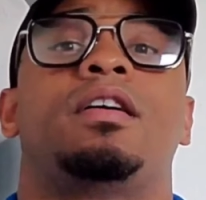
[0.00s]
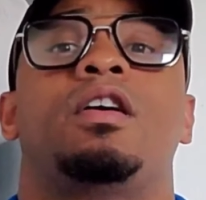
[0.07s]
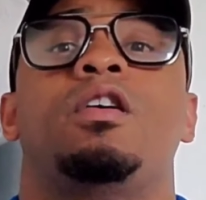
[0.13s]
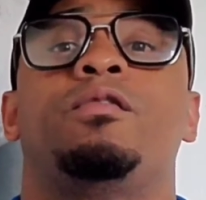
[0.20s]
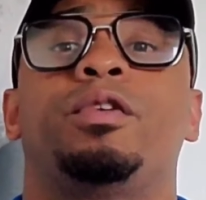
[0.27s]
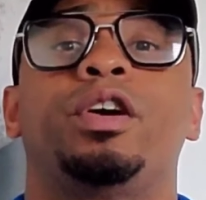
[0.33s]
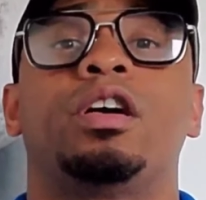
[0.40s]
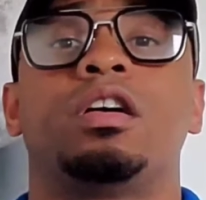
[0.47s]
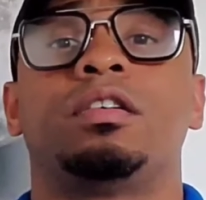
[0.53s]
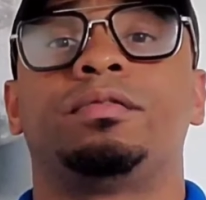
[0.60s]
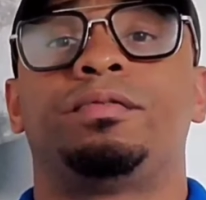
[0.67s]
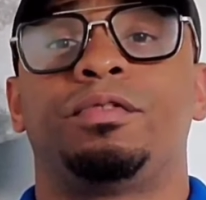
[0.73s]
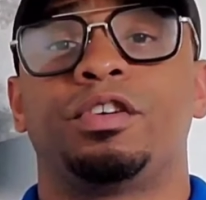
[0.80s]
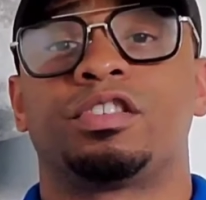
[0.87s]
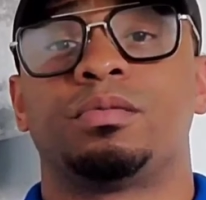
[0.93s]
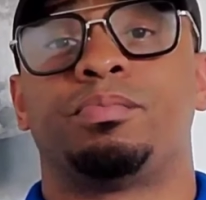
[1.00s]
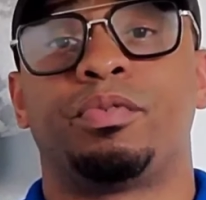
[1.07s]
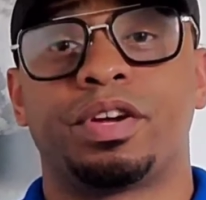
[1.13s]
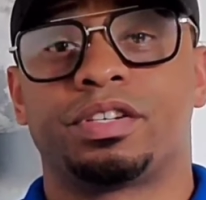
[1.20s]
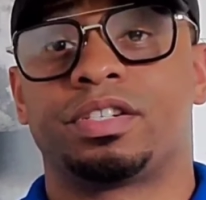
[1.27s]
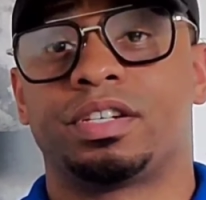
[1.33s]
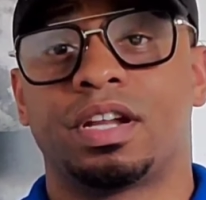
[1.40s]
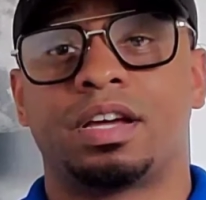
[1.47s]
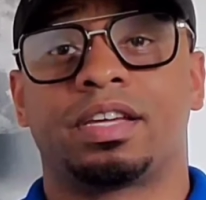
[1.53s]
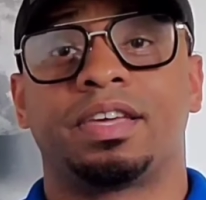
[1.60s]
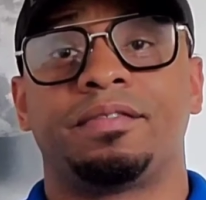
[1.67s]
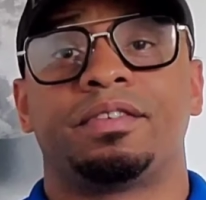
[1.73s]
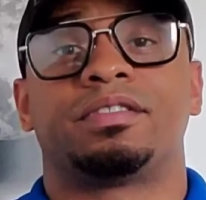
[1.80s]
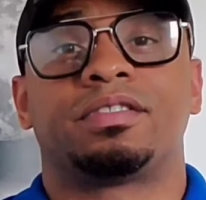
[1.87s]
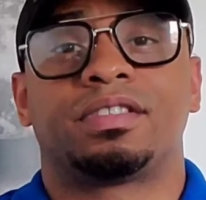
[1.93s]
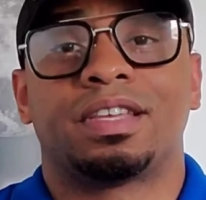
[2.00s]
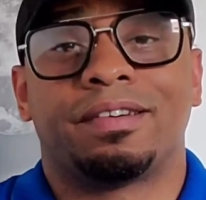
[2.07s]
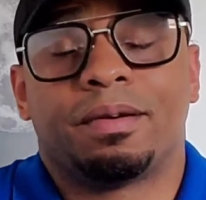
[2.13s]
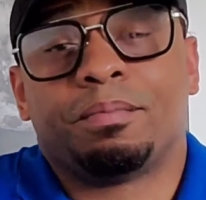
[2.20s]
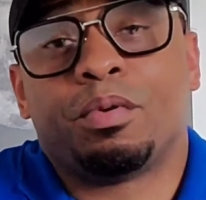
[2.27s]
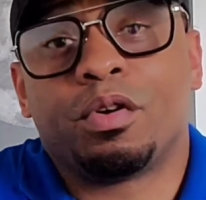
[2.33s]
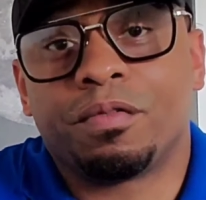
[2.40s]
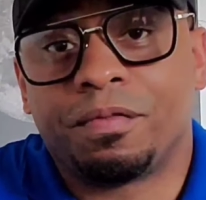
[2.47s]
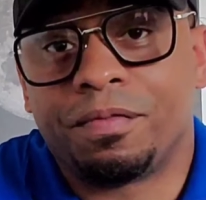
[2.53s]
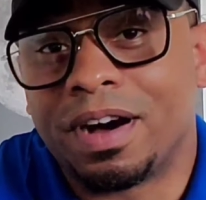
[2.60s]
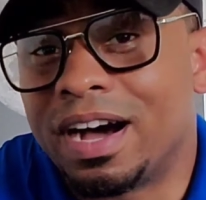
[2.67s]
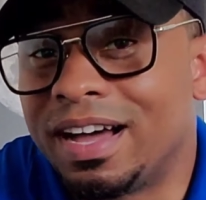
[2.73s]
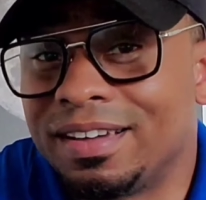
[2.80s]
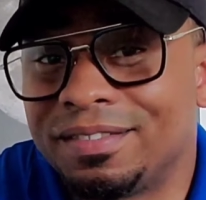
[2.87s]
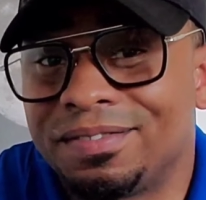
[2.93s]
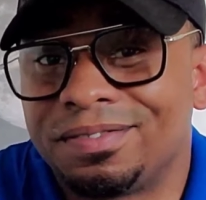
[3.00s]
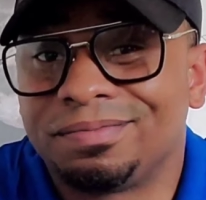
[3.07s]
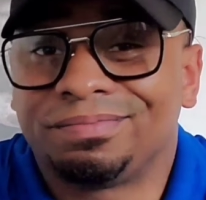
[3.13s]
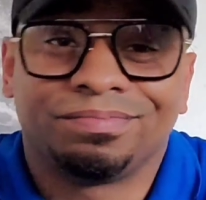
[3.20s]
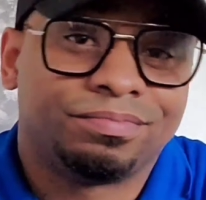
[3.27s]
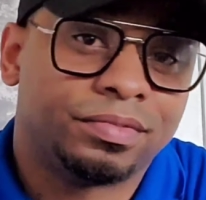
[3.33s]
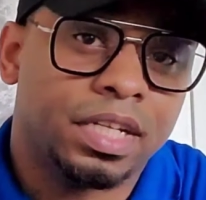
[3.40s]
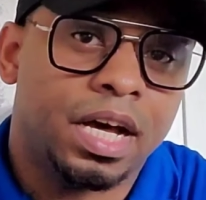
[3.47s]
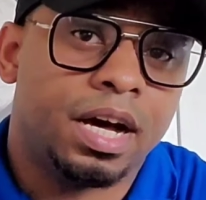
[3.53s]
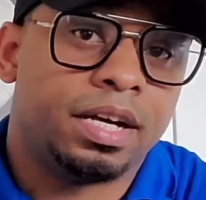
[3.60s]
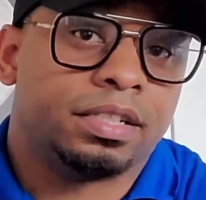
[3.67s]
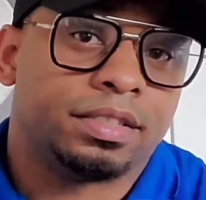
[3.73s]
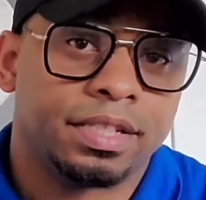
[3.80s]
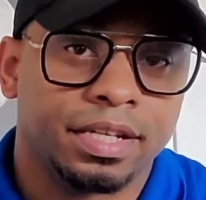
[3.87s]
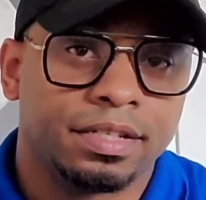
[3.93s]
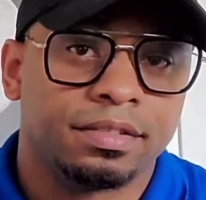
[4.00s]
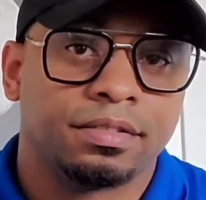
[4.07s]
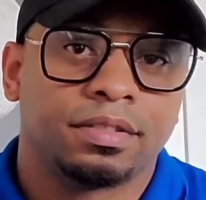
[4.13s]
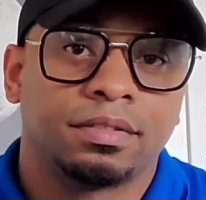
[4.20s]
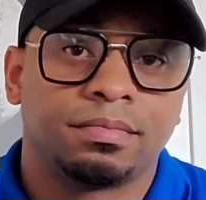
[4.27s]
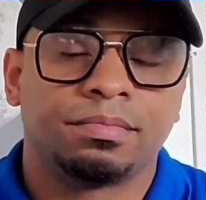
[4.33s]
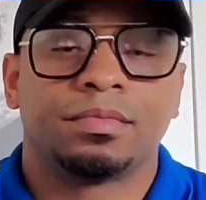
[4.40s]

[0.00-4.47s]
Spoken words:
overall first impression I give it 7.5 out of 10.